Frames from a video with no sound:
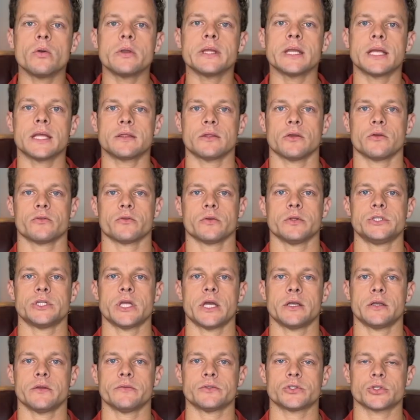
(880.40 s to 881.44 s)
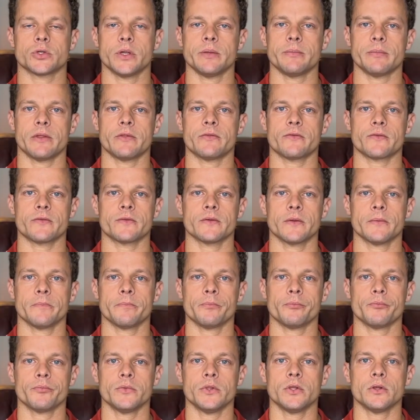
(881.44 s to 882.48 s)
to get those regenerative treatments,
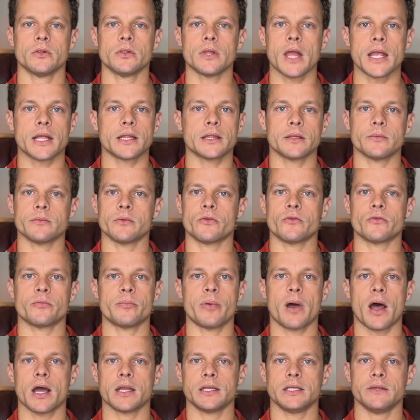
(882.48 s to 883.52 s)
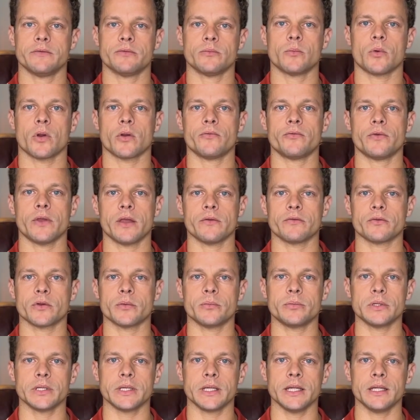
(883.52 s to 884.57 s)
you'll likely respond even more
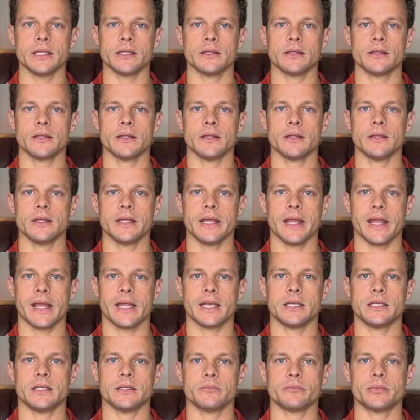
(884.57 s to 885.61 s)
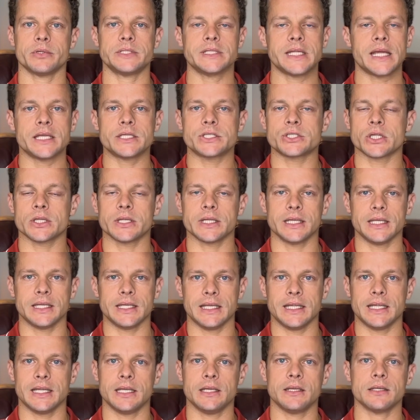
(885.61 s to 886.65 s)
favorably and potentially
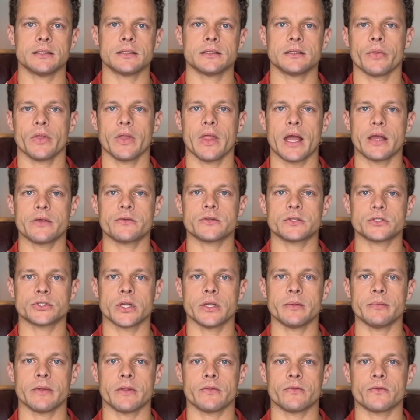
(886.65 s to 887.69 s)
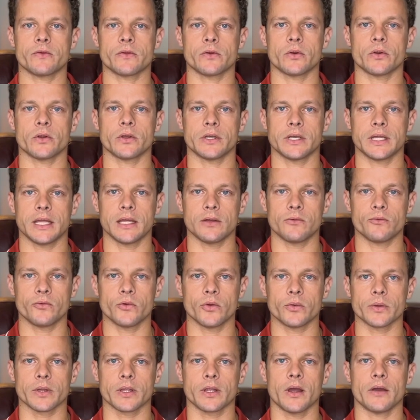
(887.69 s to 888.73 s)
need less treatments in order to get
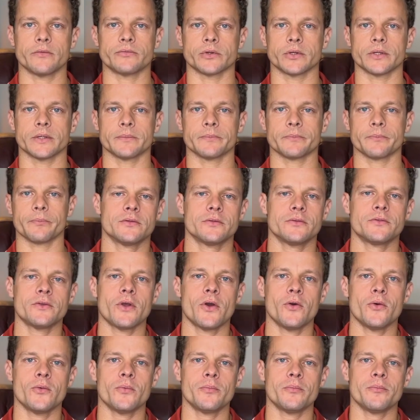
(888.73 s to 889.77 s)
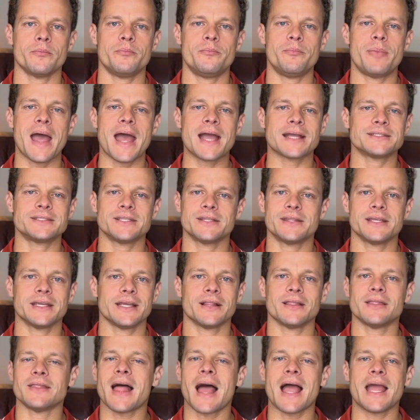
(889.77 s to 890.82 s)
full recovery. So back to the
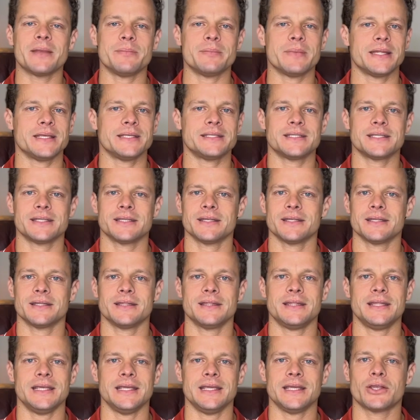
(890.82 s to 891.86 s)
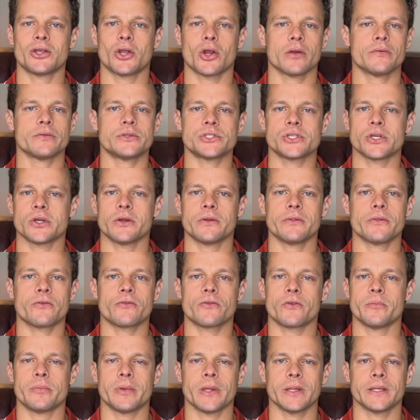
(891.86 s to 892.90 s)
alignment, the curvature and the
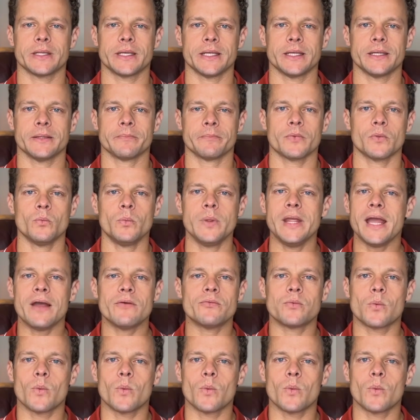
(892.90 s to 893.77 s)
stability. We have